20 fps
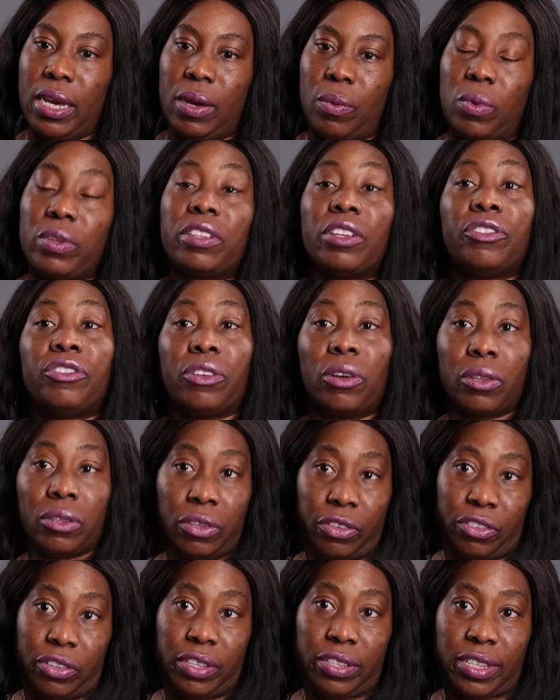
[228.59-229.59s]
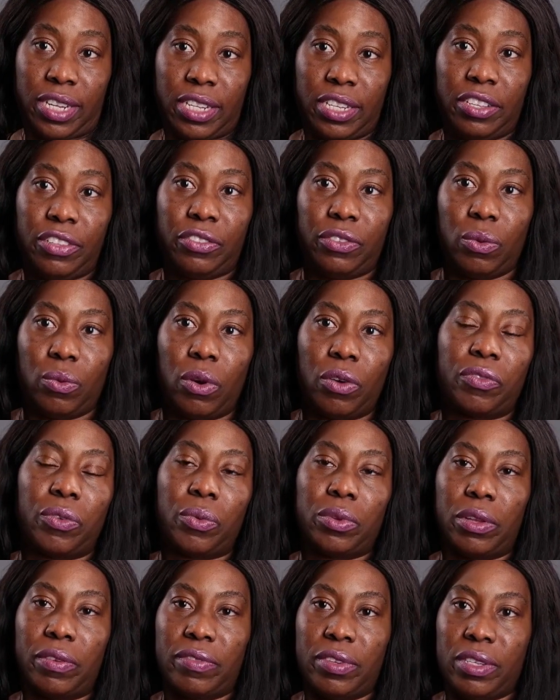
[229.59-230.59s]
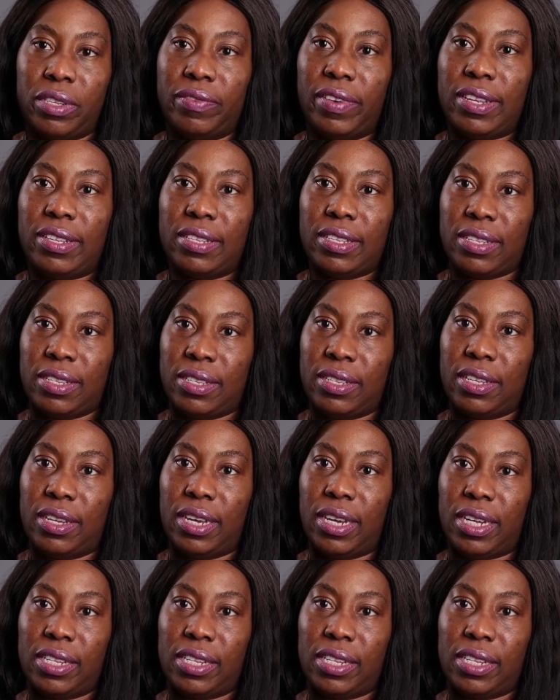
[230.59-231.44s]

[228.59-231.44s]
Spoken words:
was a geologist, and he used to work for one of the universities there.